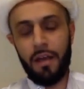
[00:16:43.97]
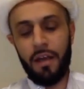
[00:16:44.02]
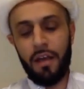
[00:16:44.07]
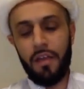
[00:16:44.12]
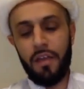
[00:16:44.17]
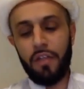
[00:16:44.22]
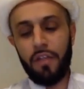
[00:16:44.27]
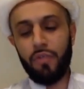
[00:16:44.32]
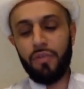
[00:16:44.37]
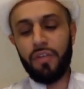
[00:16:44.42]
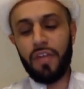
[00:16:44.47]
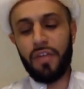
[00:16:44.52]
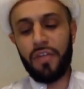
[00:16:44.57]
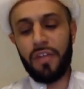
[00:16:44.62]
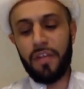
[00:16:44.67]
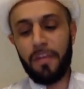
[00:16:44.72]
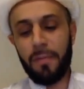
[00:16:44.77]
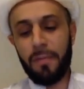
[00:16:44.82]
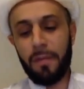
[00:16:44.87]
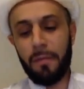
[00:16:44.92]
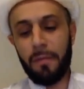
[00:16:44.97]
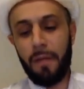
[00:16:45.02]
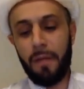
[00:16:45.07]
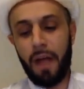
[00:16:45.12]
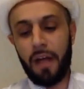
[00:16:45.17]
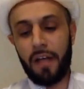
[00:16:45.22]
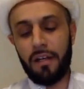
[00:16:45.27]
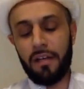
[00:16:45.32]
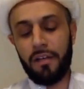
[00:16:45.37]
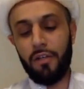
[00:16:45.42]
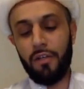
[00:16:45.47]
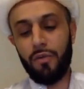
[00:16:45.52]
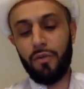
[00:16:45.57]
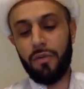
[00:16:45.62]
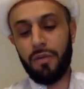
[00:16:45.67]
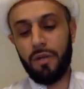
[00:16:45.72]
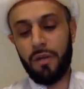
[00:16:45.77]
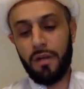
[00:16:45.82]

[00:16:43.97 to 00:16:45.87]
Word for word: They do nothing but mock you.